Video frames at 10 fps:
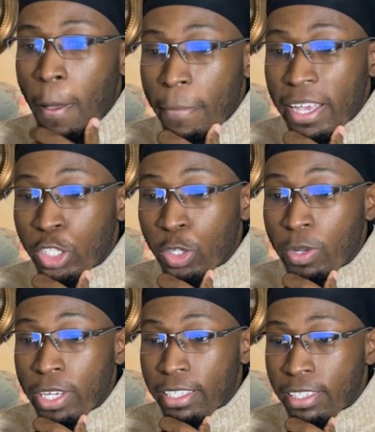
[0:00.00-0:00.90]
Make sure
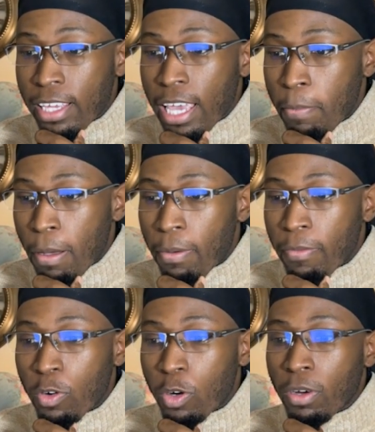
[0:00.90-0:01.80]
we can see a pop-up
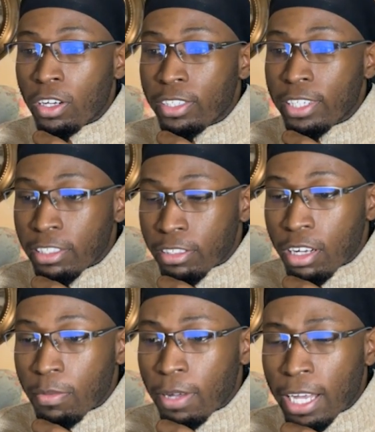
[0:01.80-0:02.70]
form on desktop.